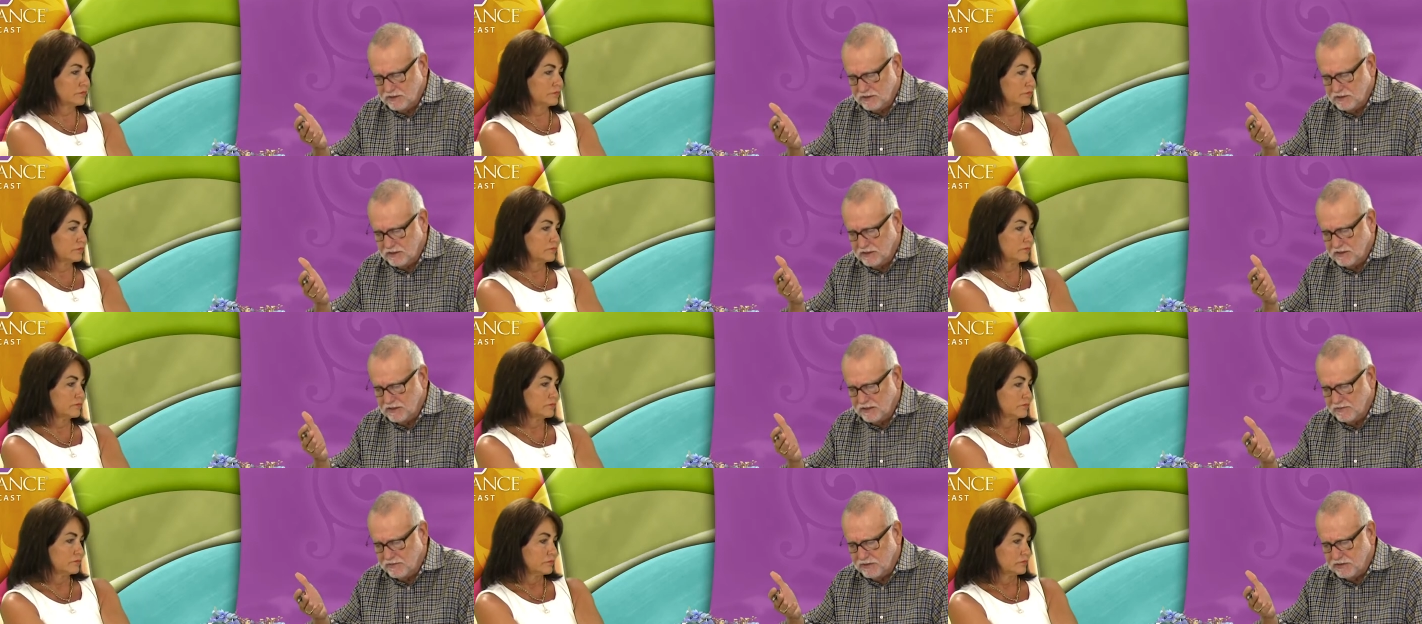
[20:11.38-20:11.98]
Speaker 1: that
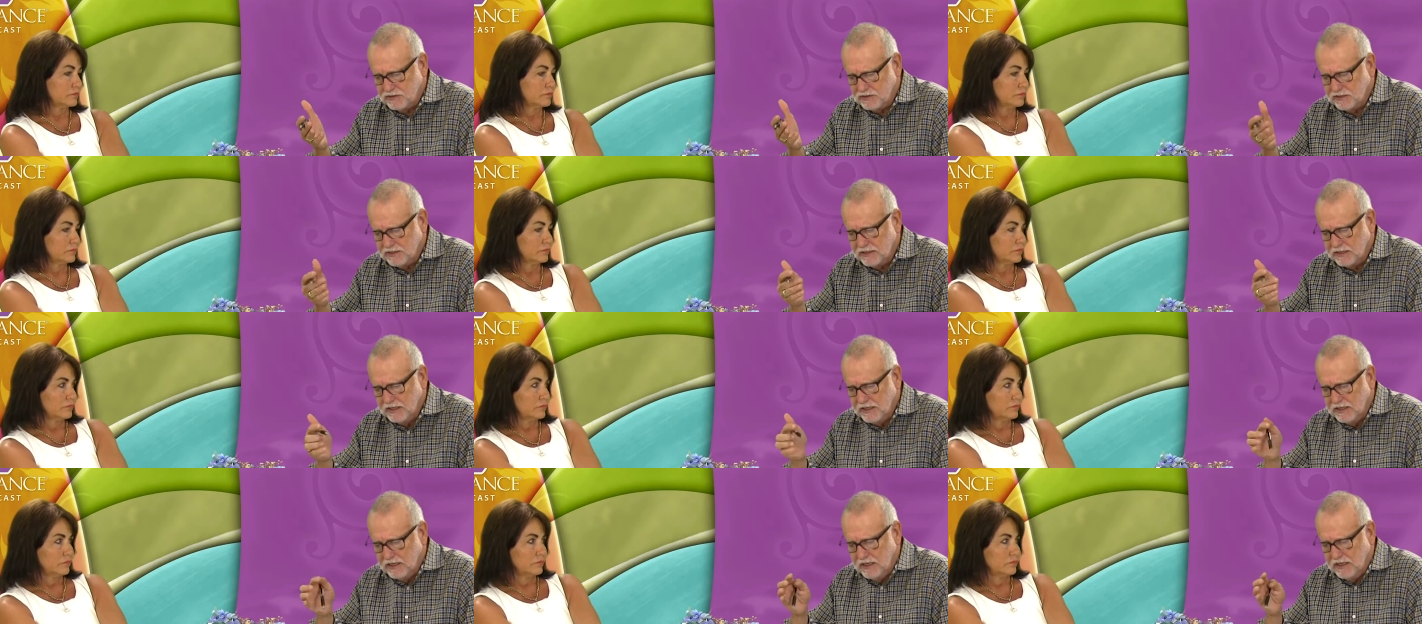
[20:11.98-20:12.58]
accompanies it.
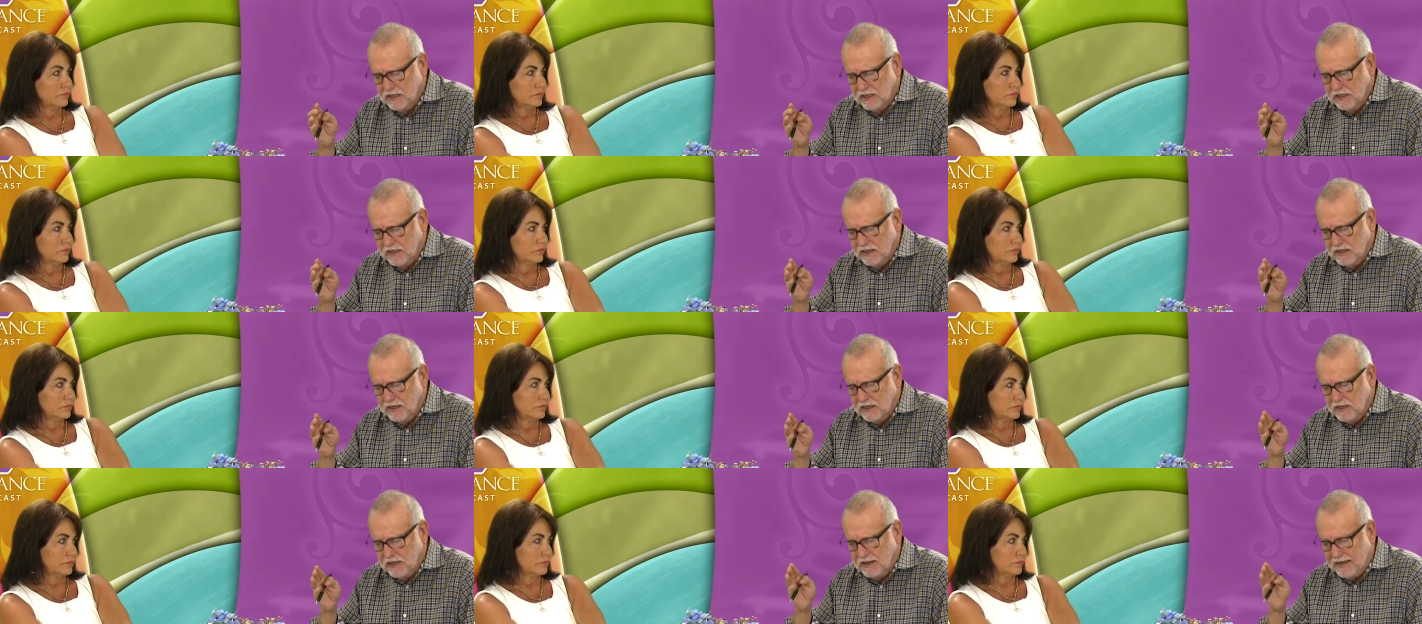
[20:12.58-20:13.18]

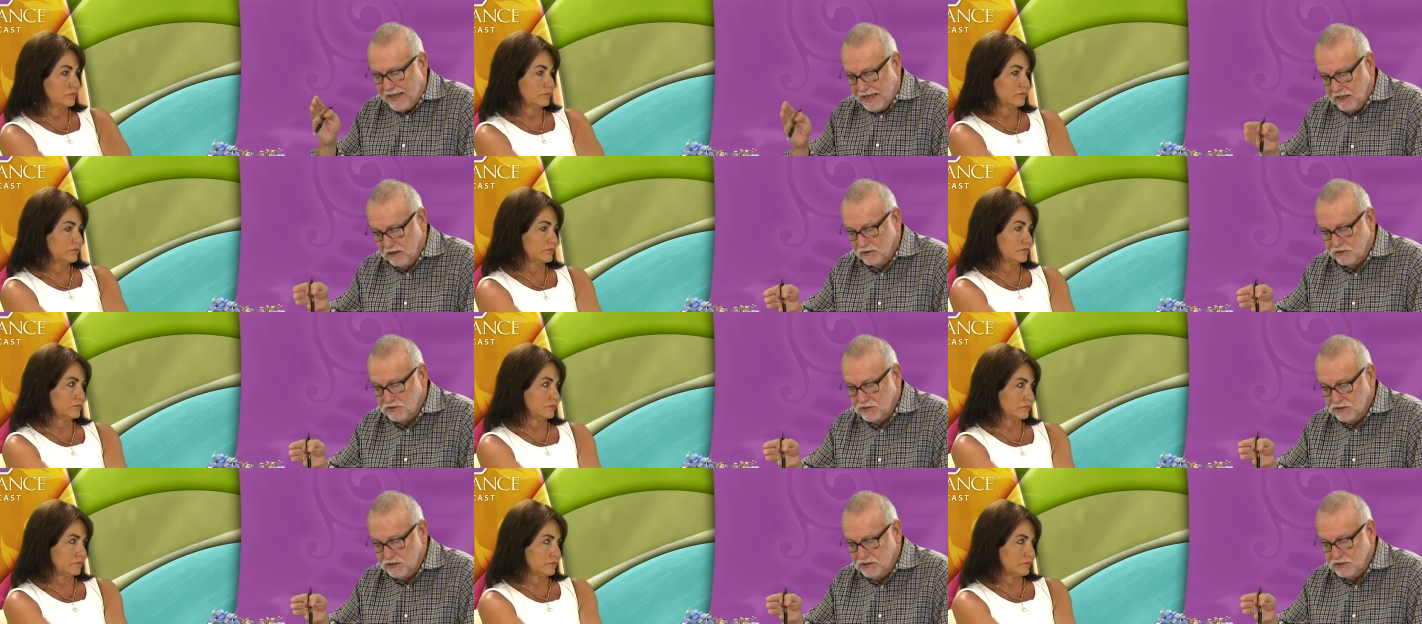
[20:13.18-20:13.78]
Uh,
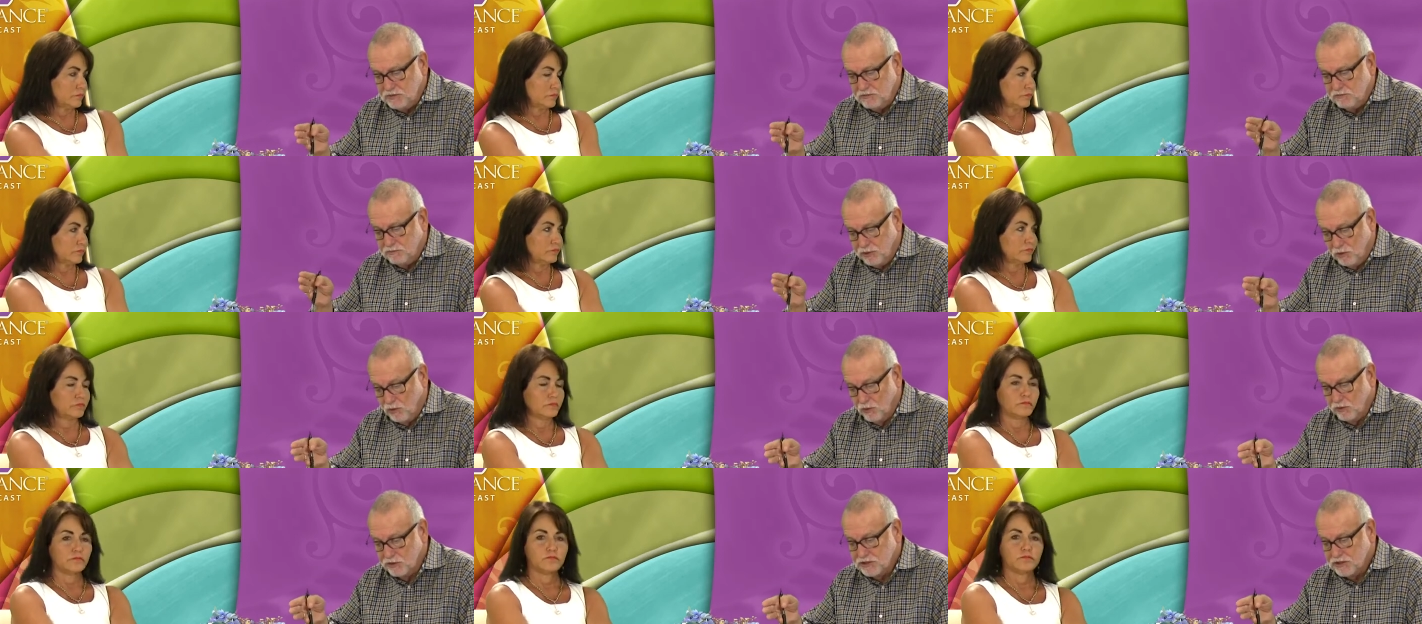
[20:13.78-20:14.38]
allergies,
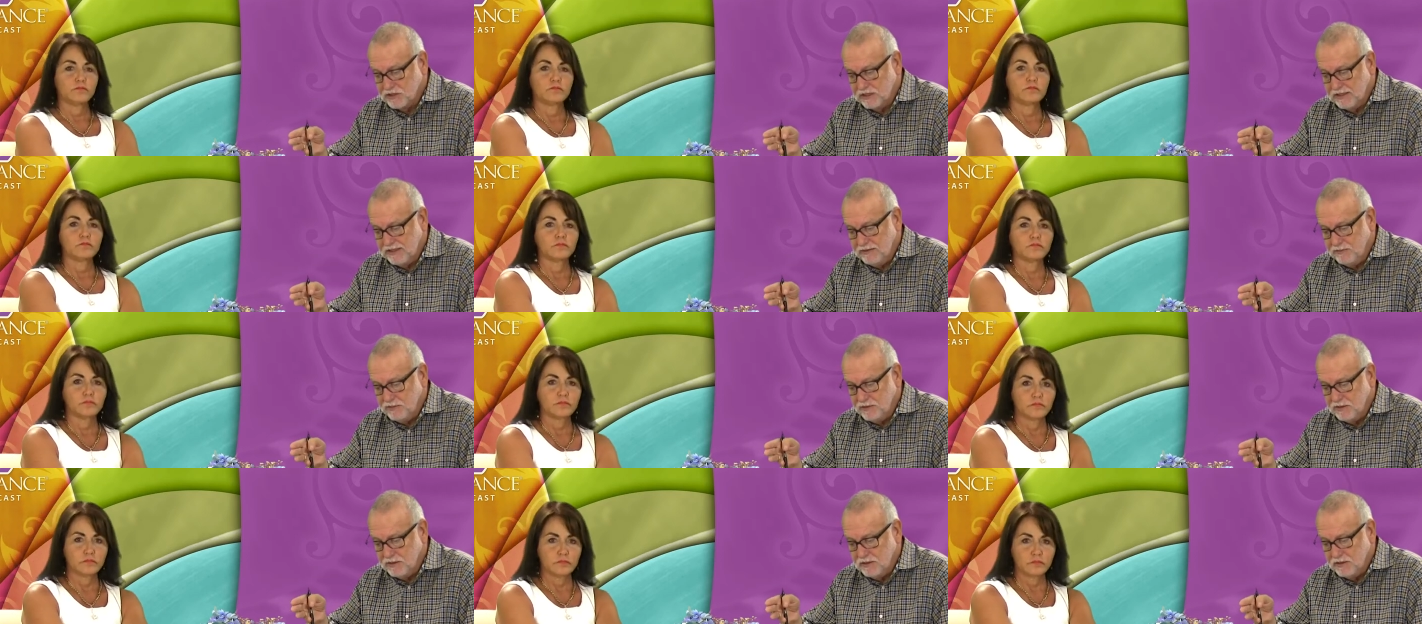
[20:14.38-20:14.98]
poor
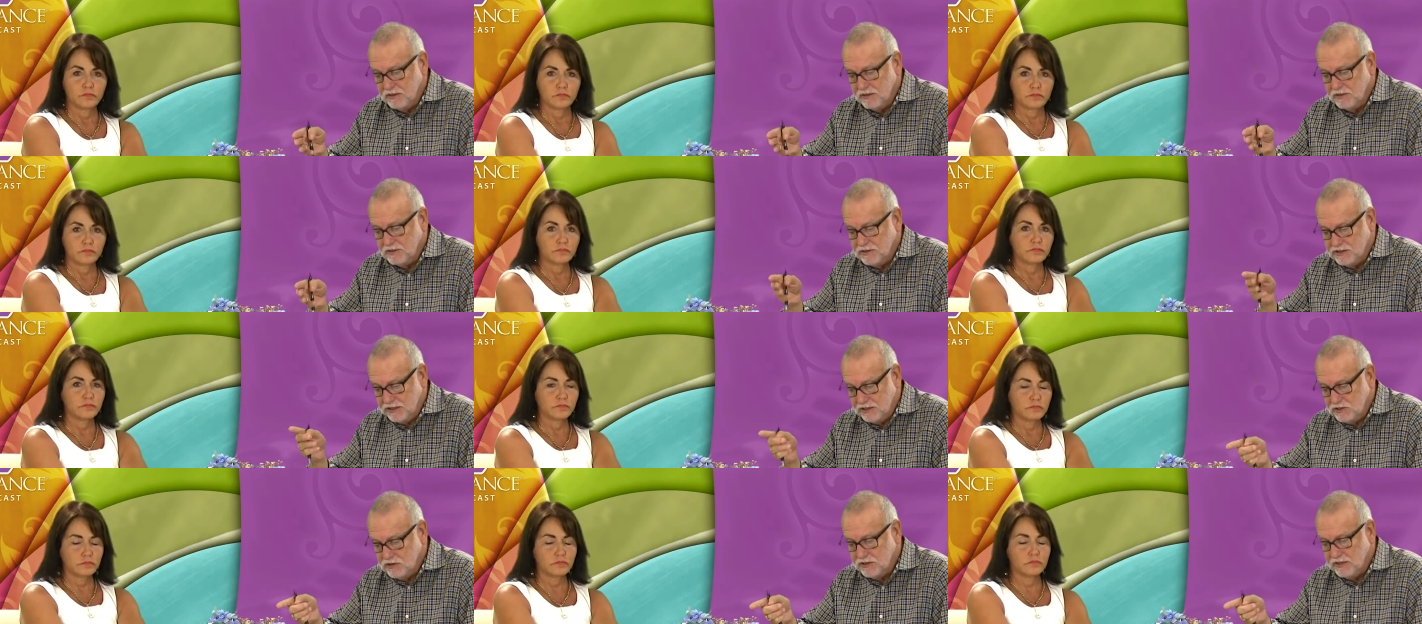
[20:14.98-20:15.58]
sleep,
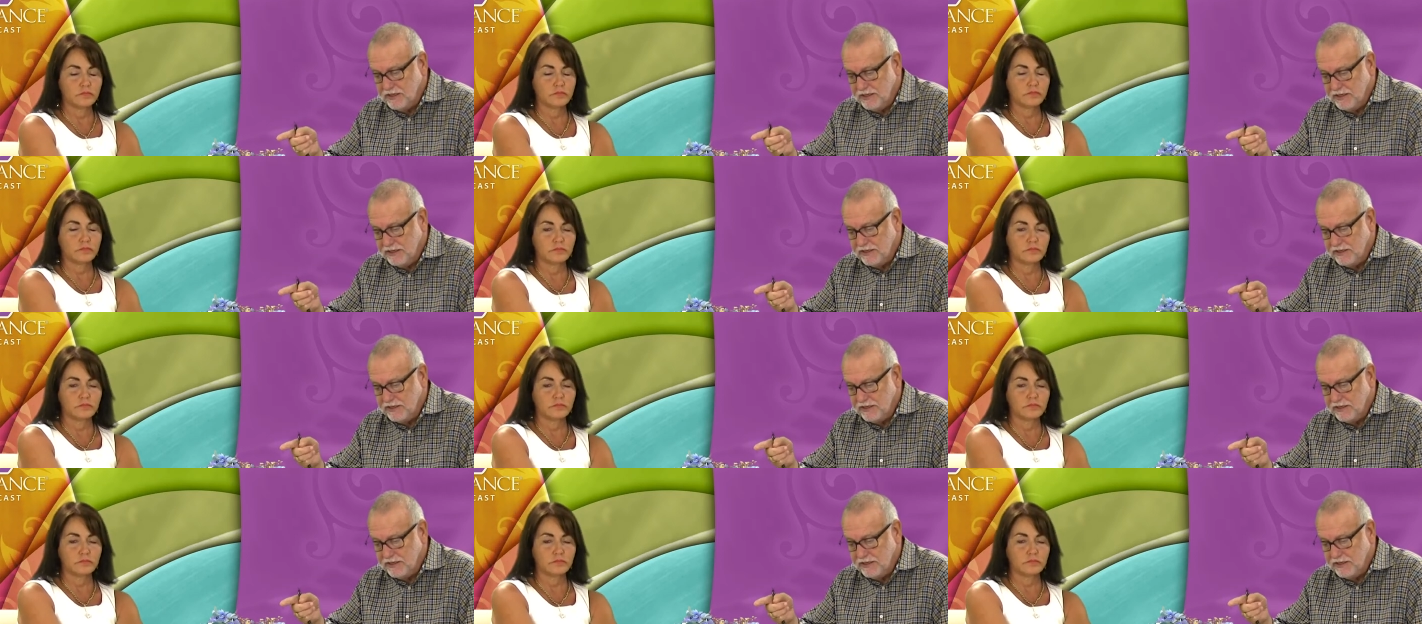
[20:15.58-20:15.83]
tension mm-hmm.